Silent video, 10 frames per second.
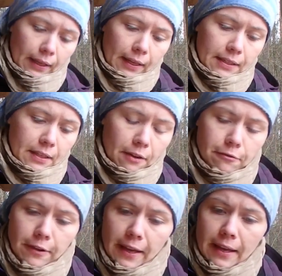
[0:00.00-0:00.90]

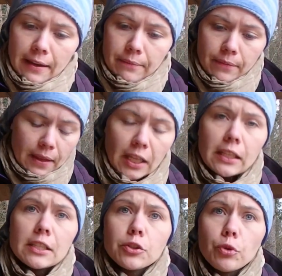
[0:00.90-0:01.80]
Nescafe. It
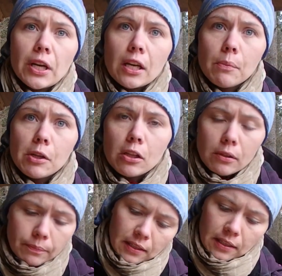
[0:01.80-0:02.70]
is
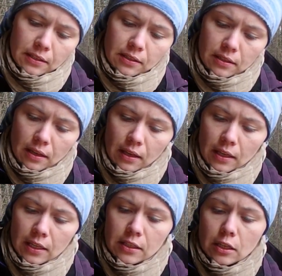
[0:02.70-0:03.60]
drinkable. It is
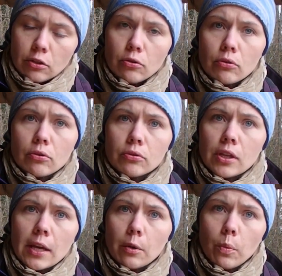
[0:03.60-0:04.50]
easy to
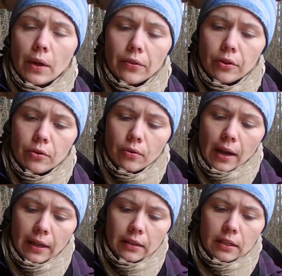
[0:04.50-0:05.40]
take with you
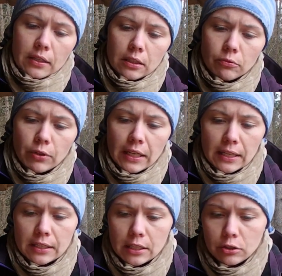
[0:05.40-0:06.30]
and
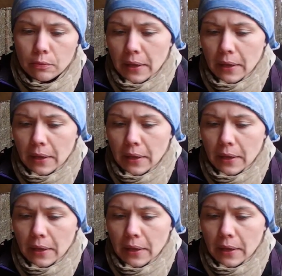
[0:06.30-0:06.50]
really easy to